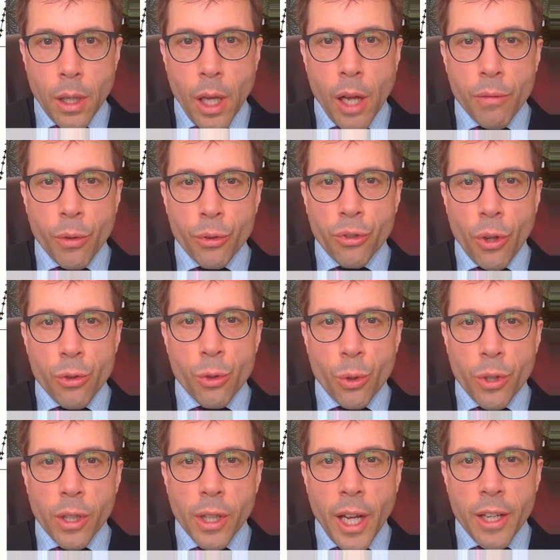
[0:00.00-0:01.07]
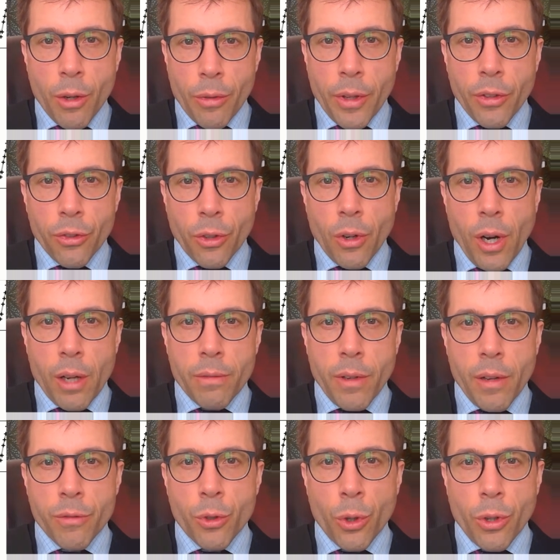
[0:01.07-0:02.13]
I've also drawn a line on this graph.
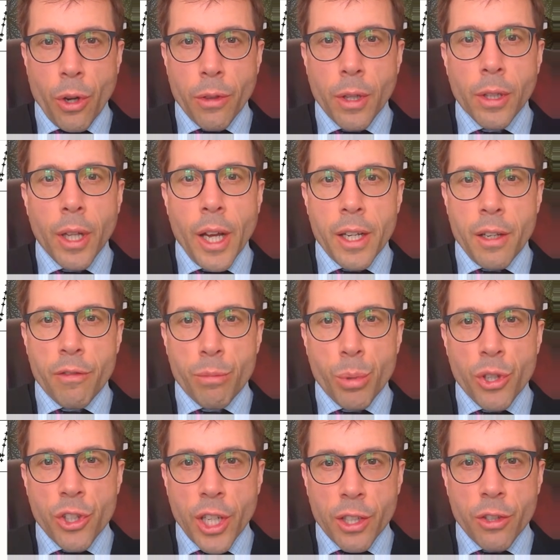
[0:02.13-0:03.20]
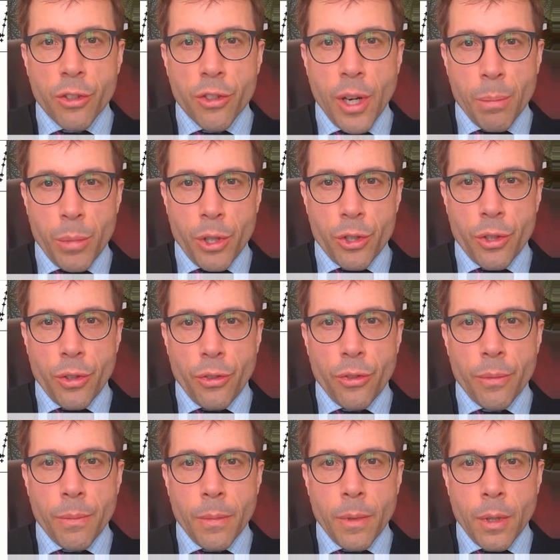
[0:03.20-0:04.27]
I've drawn on the line of predicted
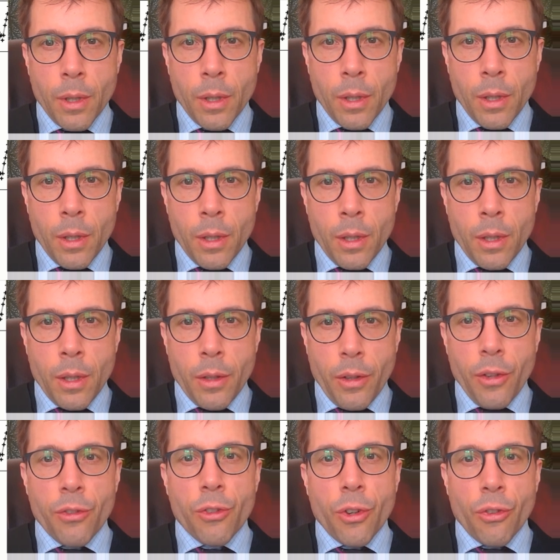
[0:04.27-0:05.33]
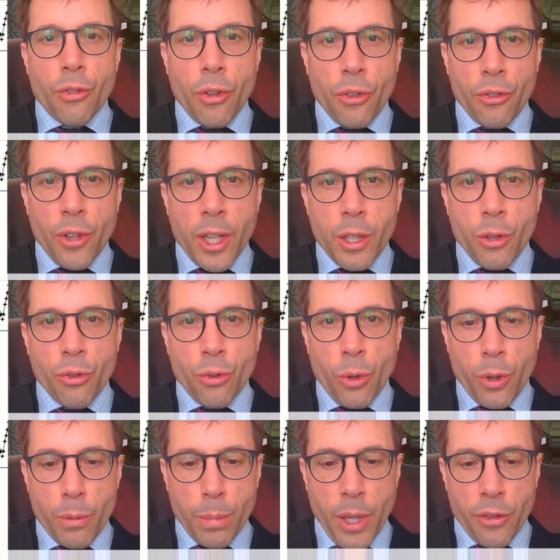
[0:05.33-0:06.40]
temperatures. This is just the
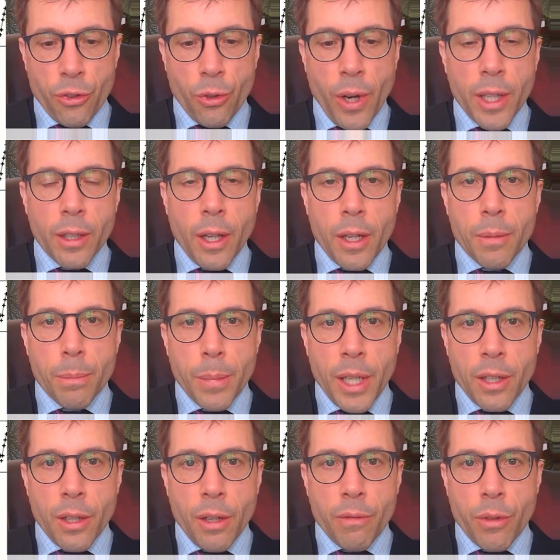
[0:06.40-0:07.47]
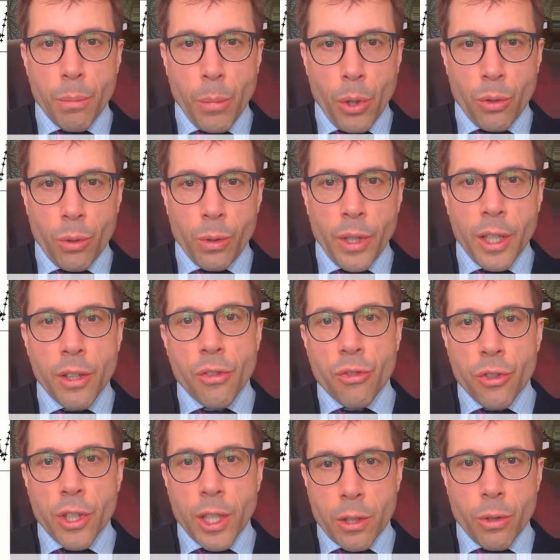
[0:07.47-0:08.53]
sinusoid plus straight line bit of the model. It
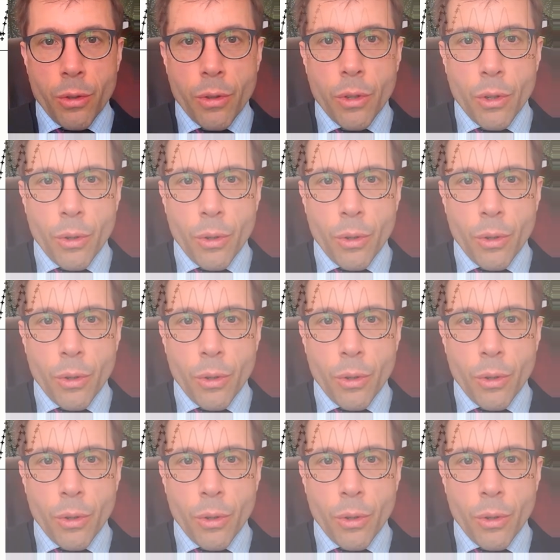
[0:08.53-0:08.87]
doesn't include the